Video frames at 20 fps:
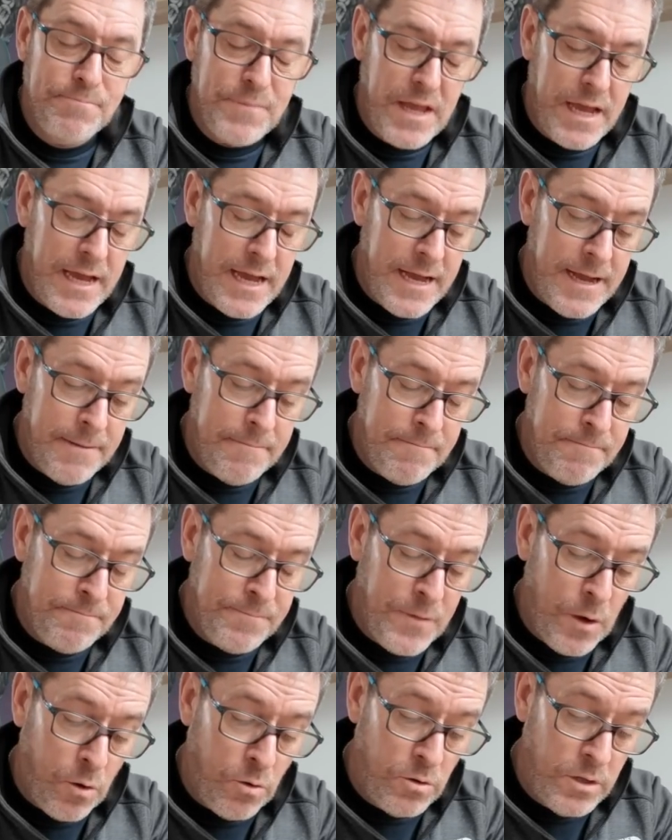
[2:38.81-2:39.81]

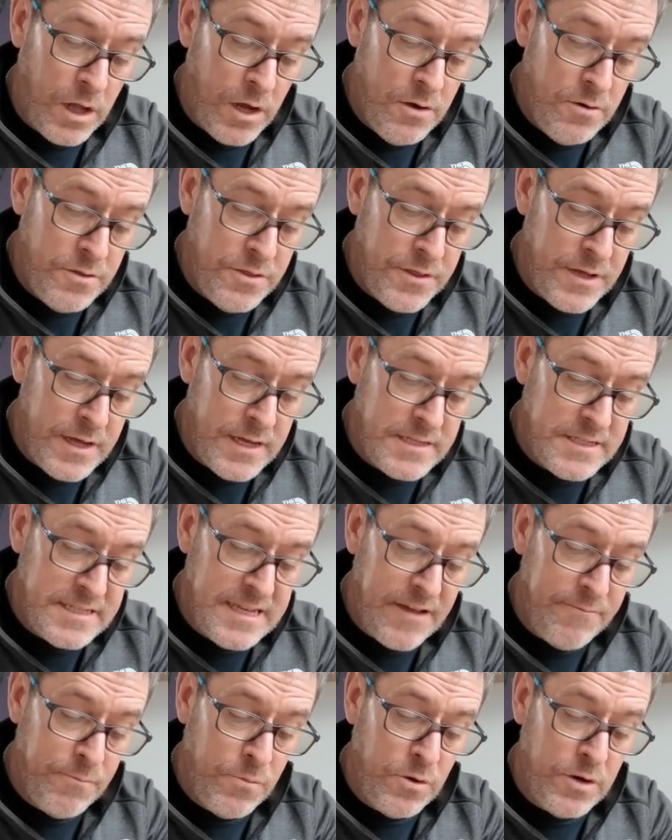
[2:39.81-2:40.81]
although the
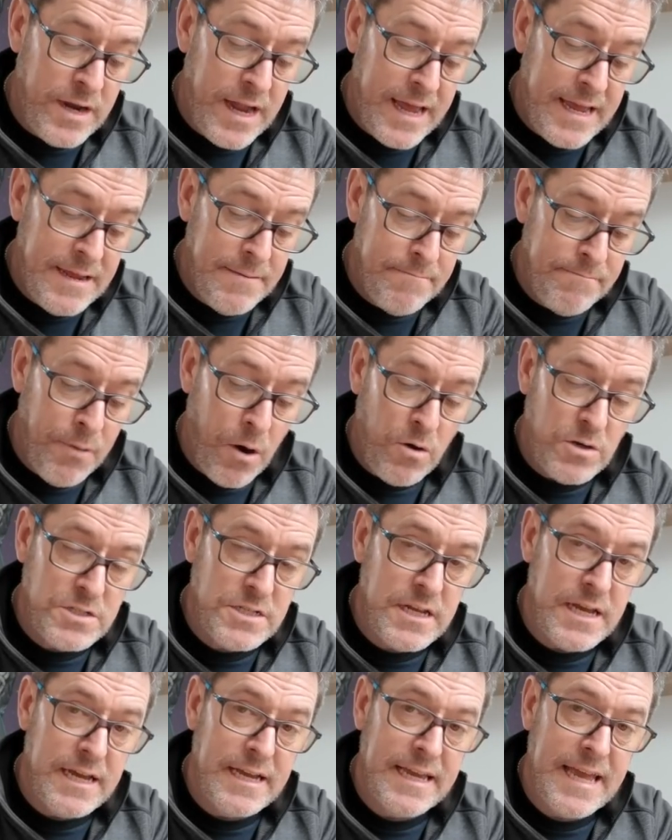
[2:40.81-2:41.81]
718
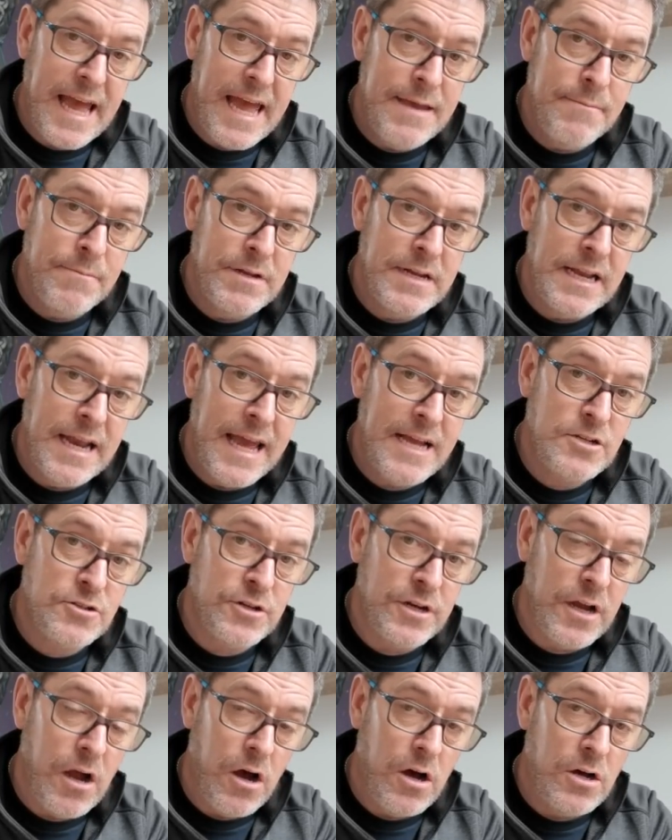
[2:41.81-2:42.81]
Boxster and Cayman
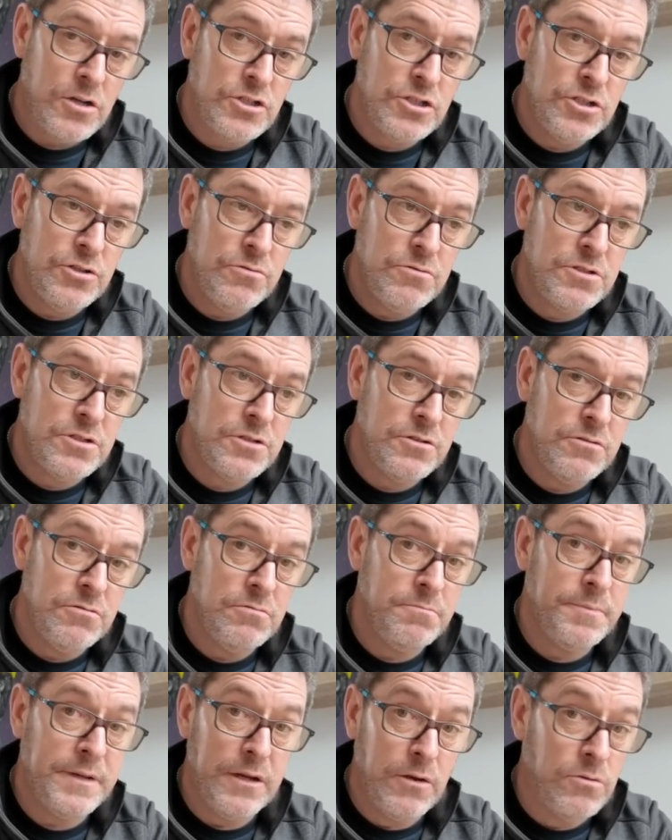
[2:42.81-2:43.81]
electric are due
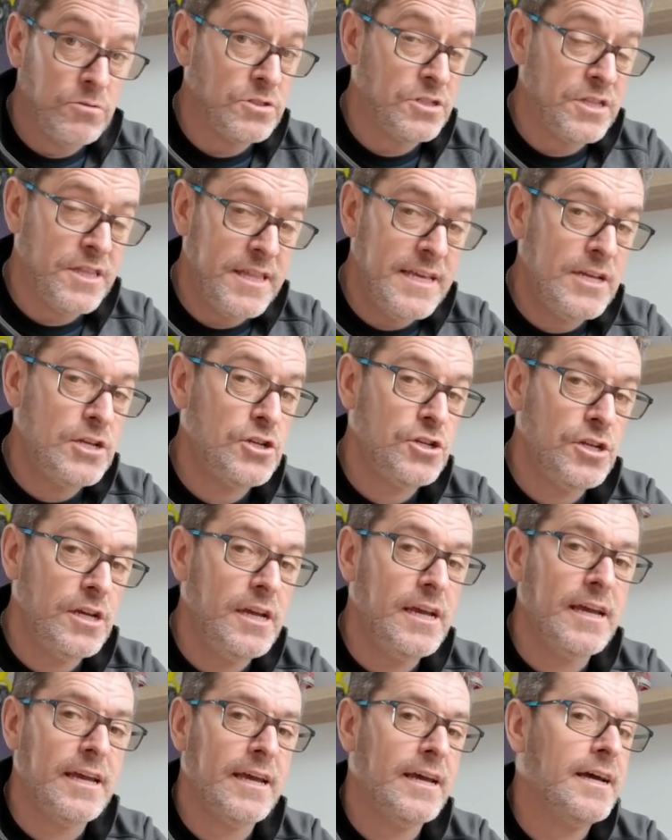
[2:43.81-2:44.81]
to be launched this
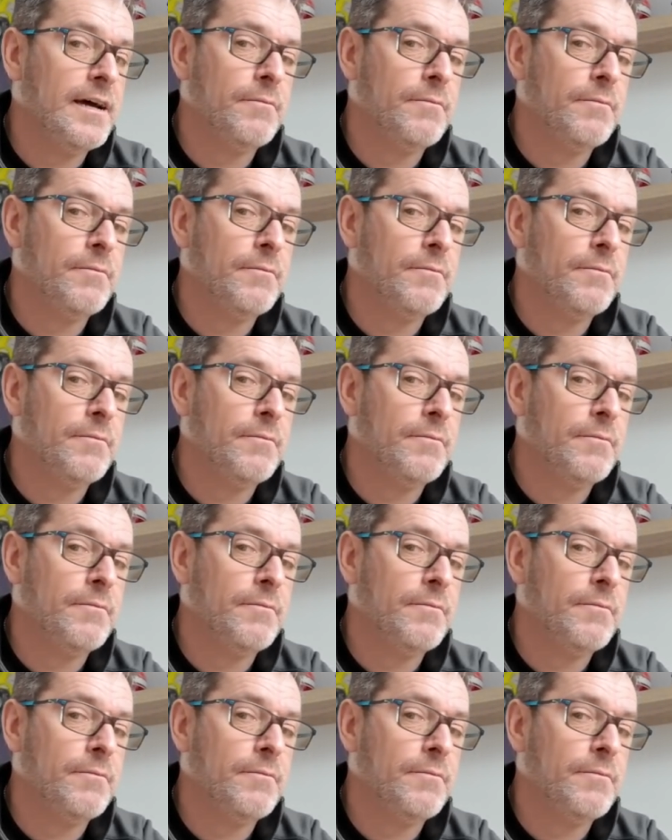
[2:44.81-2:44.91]
year,